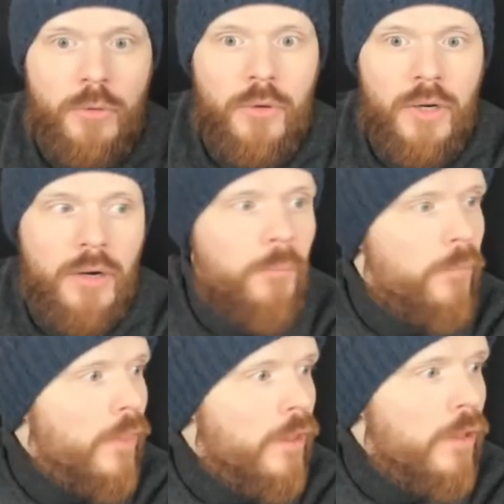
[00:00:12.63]
you here
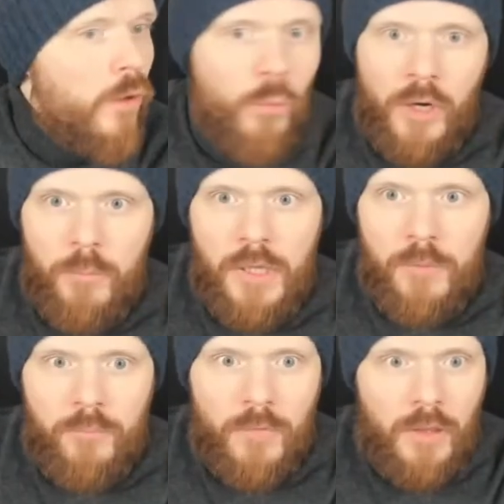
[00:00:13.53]
what I
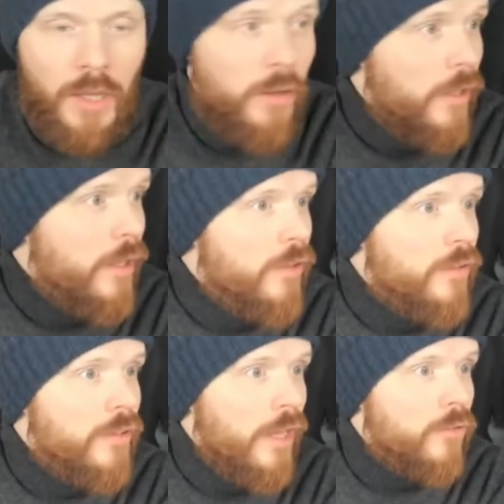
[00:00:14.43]
mean. Like in
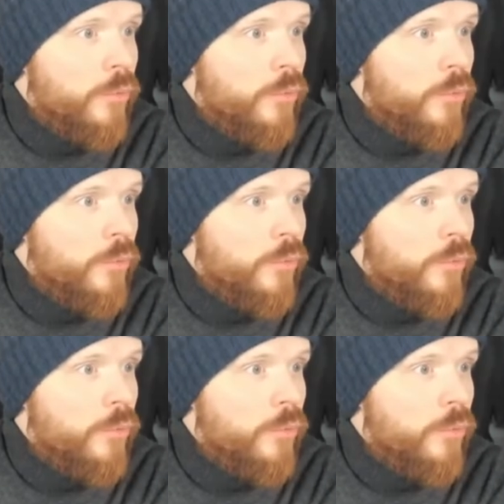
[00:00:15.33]
this case,